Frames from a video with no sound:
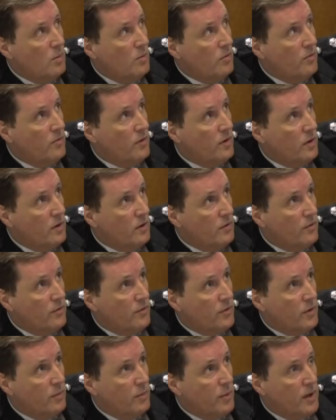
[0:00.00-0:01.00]
of
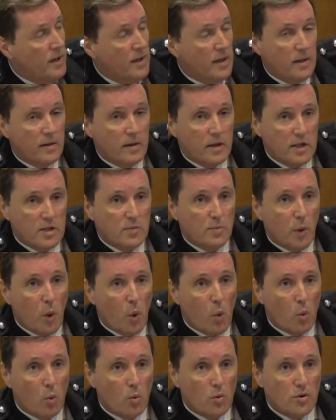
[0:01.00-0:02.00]
completing these
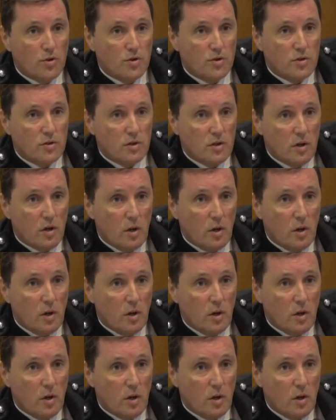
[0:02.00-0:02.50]
boards,